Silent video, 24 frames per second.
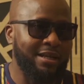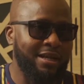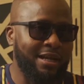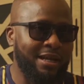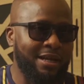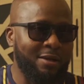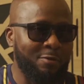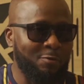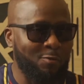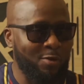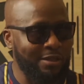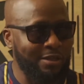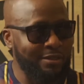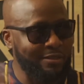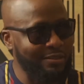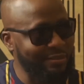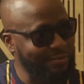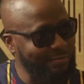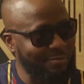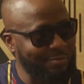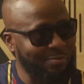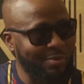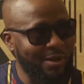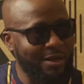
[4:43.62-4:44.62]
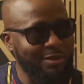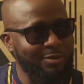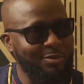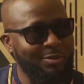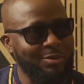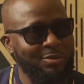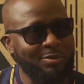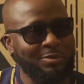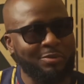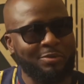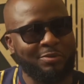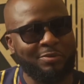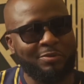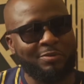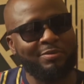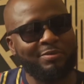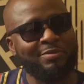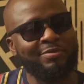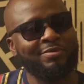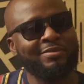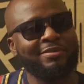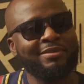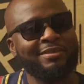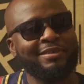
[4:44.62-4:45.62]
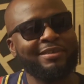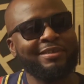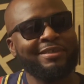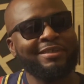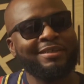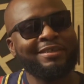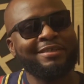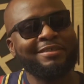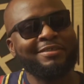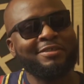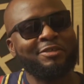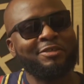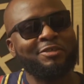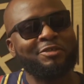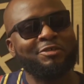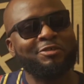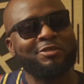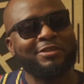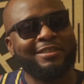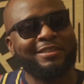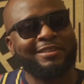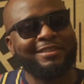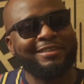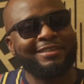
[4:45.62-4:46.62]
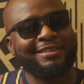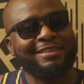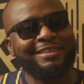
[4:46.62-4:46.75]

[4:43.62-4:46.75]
I went back to the streets.